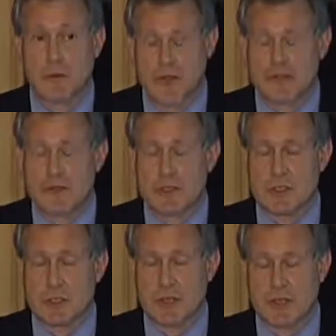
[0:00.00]
We'll get to the
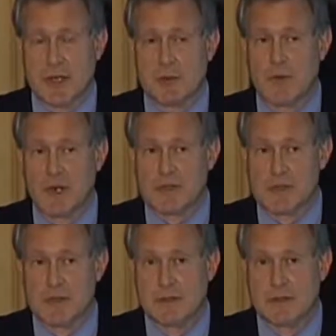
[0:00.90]
sugar in a minute. What else?